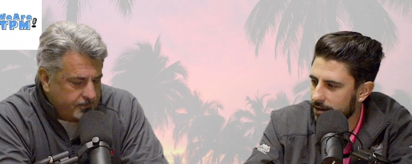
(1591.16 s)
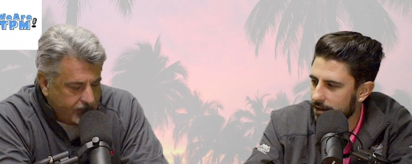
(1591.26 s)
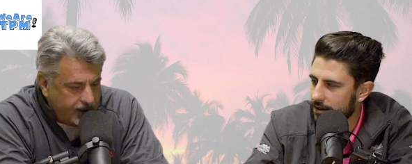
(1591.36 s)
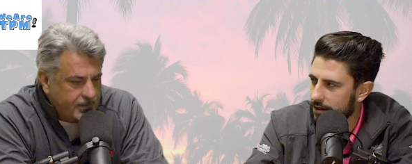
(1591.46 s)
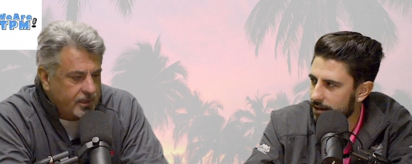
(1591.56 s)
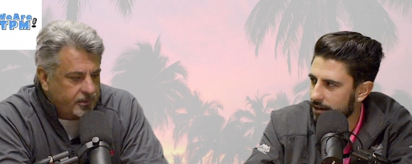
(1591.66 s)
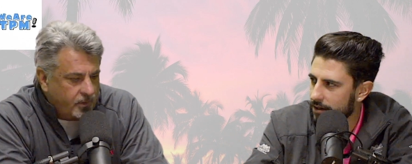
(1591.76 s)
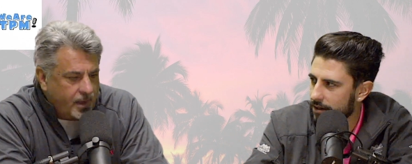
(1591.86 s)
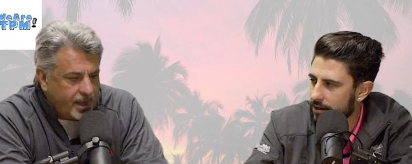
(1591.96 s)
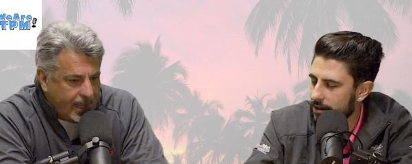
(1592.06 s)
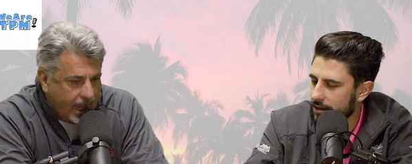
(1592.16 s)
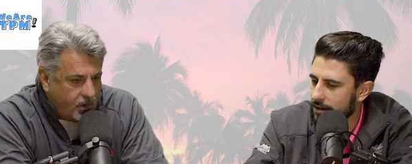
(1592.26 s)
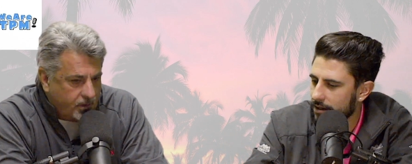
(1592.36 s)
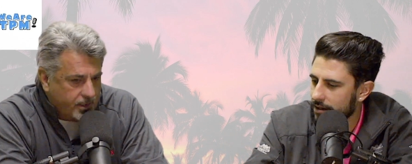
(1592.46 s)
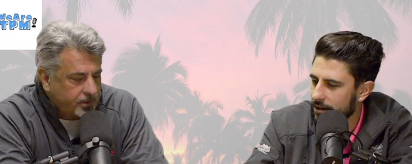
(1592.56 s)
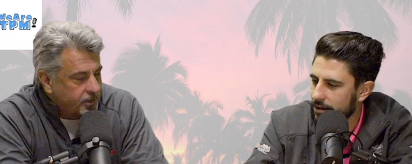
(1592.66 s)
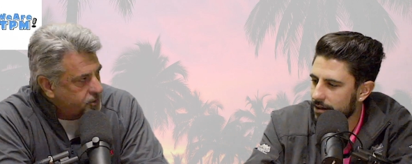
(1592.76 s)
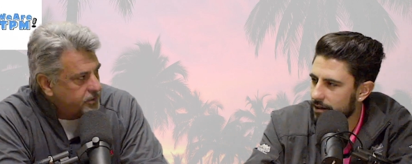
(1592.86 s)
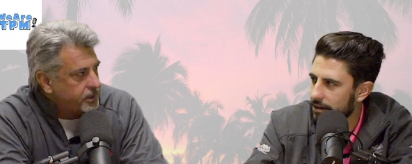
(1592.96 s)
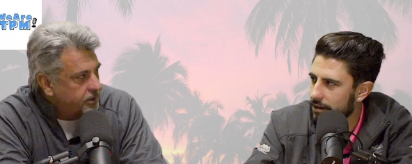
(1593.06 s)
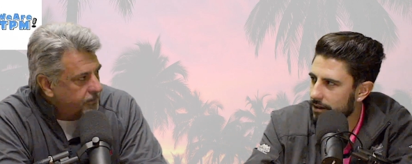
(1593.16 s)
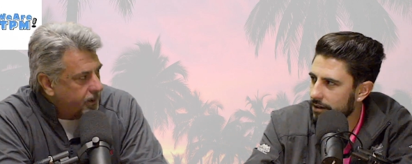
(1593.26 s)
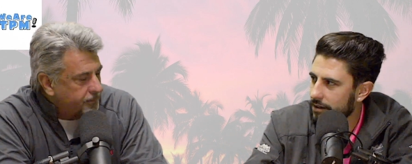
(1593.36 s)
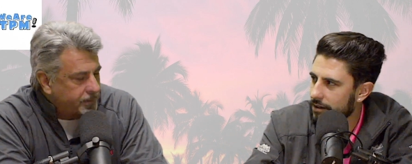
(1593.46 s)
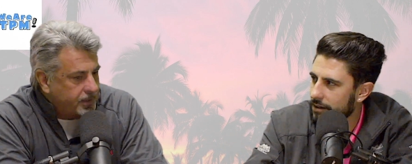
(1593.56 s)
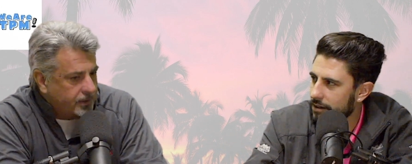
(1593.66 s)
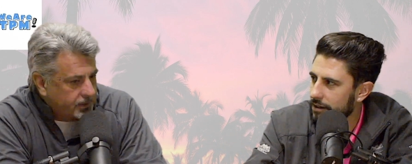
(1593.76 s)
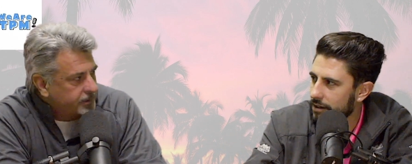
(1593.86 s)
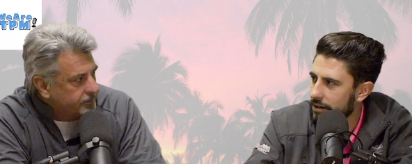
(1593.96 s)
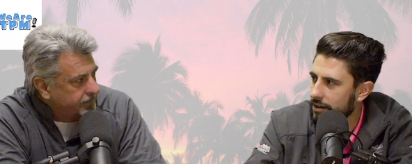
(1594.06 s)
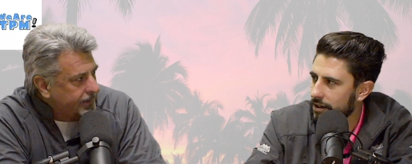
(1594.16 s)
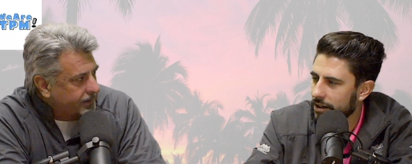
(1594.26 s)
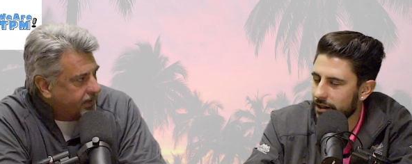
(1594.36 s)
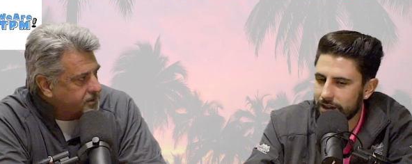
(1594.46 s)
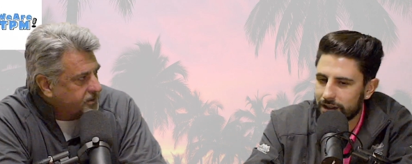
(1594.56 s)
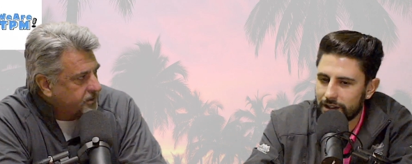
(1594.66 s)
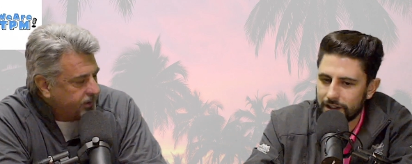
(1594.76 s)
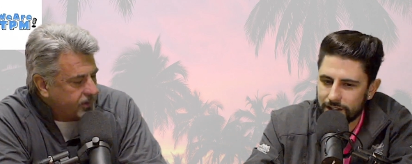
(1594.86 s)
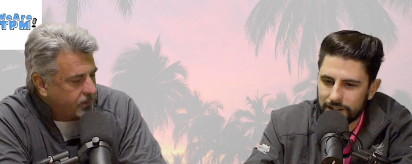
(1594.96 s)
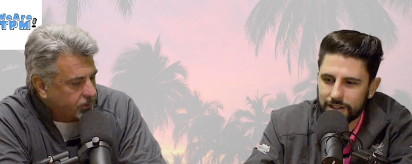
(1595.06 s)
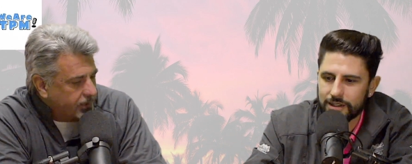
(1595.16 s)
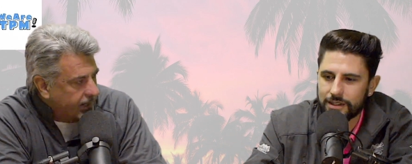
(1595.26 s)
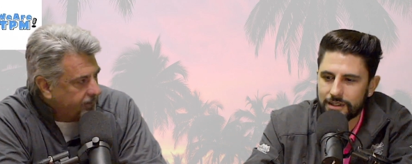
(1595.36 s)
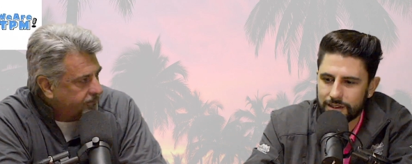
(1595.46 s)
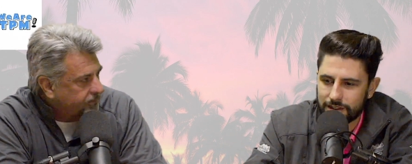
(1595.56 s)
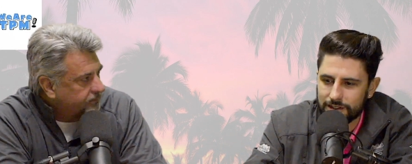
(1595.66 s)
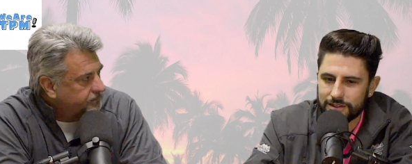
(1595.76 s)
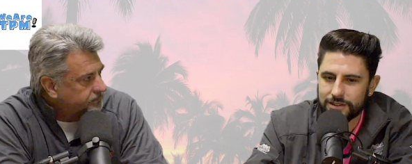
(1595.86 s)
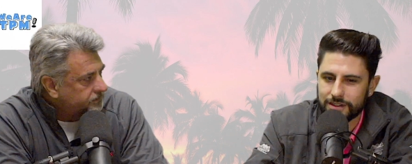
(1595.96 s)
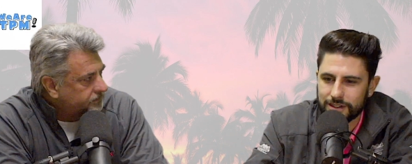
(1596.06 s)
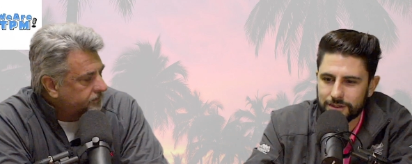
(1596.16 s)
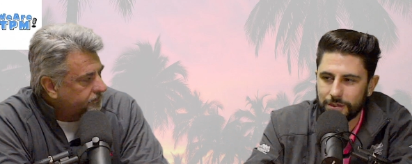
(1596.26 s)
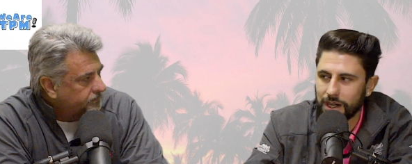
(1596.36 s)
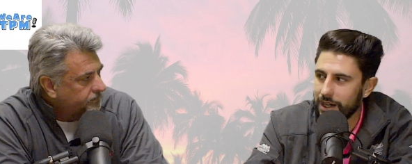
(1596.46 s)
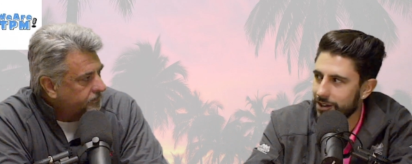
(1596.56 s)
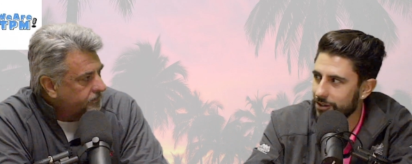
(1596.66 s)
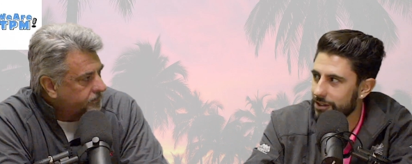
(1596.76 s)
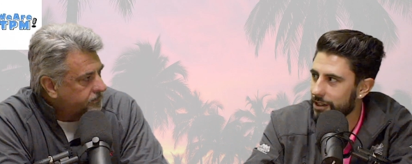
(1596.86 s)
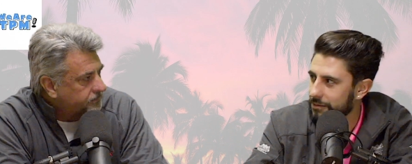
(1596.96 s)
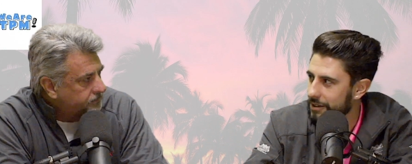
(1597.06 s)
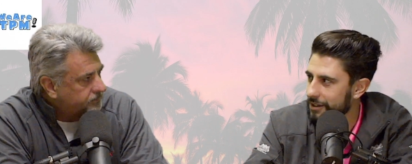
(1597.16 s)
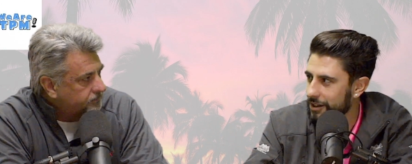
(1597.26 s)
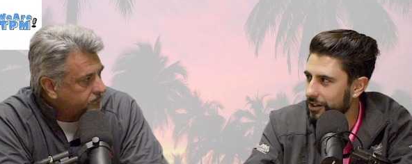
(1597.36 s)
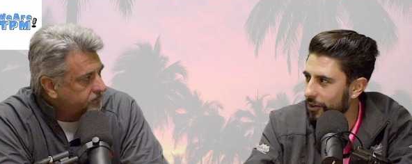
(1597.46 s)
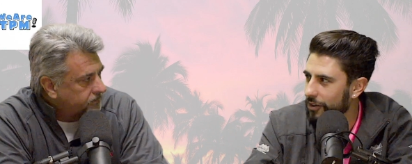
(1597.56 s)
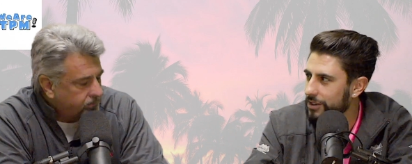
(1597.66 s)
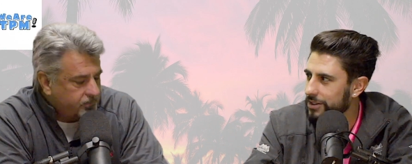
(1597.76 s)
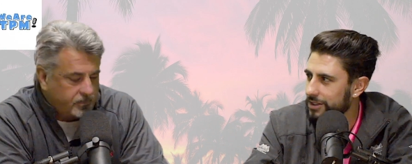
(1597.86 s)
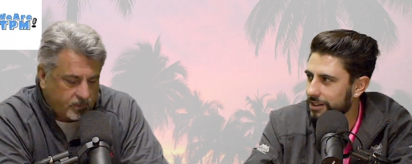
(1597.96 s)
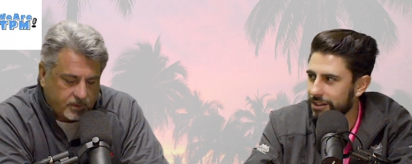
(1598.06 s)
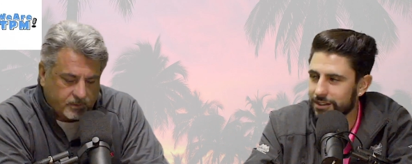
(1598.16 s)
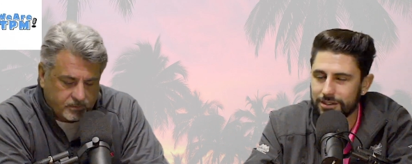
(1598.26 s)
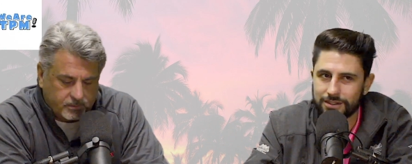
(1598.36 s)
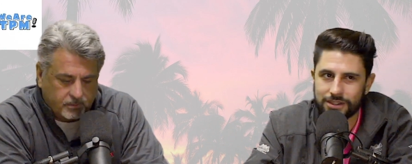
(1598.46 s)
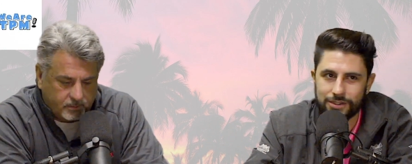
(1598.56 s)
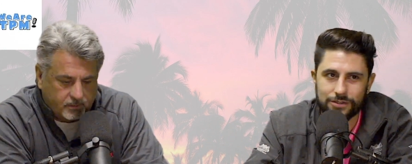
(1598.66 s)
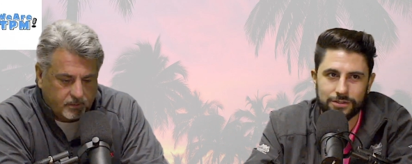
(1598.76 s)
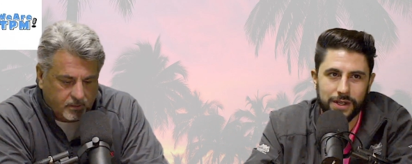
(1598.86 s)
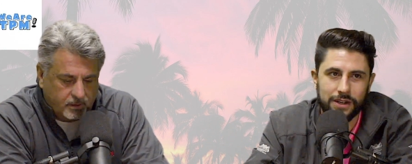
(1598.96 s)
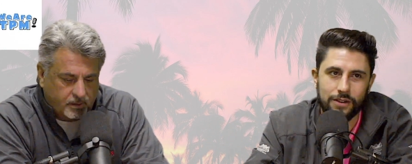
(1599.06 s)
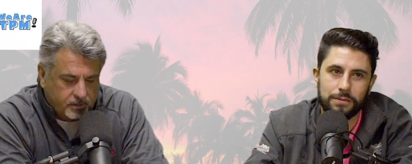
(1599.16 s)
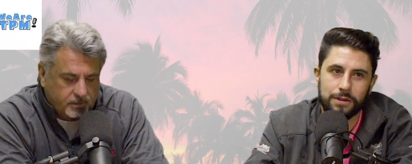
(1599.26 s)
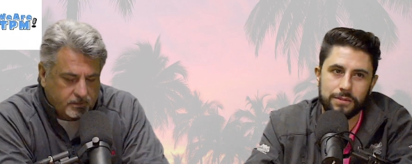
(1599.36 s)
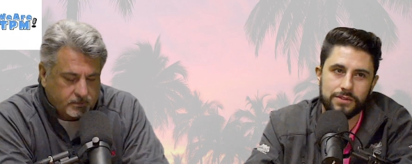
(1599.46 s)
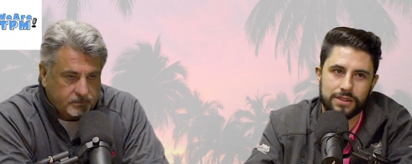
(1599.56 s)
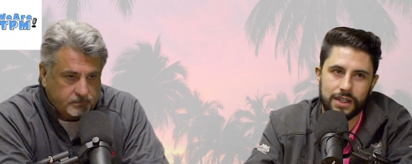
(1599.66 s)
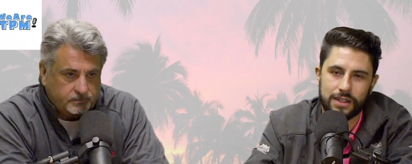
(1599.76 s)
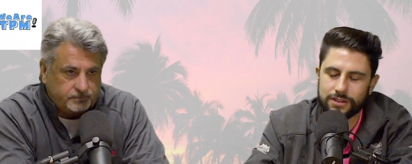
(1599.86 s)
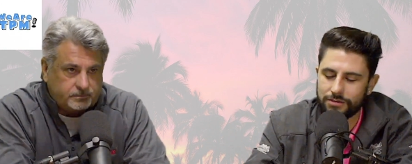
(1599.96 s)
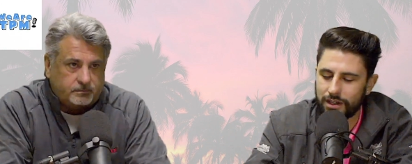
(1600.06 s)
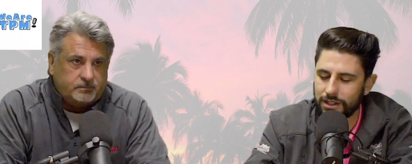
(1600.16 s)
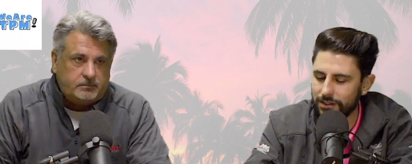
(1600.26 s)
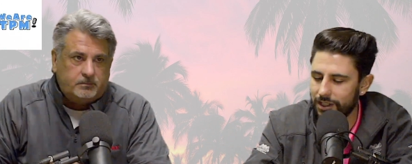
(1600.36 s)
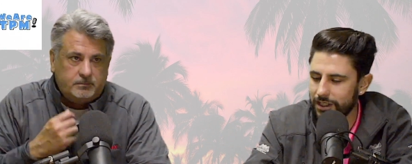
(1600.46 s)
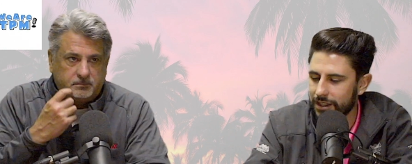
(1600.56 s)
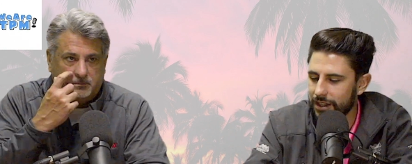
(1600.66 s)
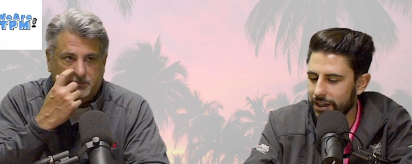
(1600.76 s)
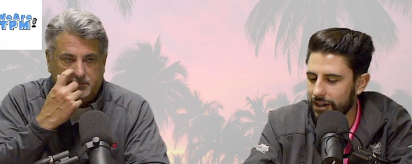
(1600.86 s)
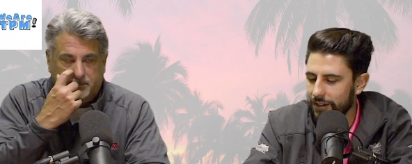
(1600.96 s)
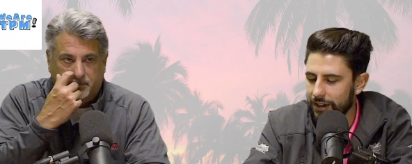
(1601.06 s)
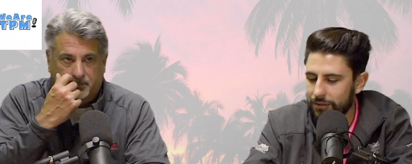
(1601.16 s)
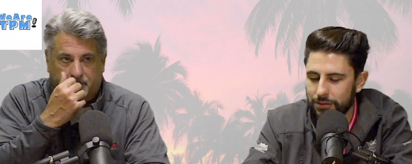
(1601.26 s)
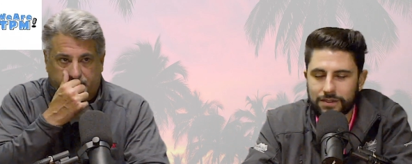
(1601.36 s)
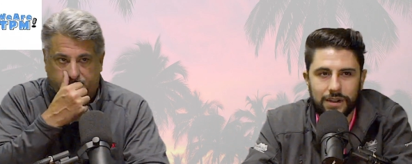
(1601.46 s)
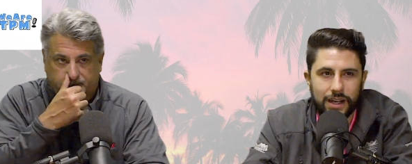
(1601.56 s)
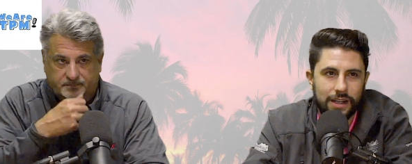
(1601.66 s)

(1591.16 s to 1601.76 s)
Speaker 1: And maybe on the way out, they'll treat your property a little bit nicer than they would have.
Speaker 2: Because the things pile up. It's, in all these scenarios, issues pile up on both sides, right? Like, like we've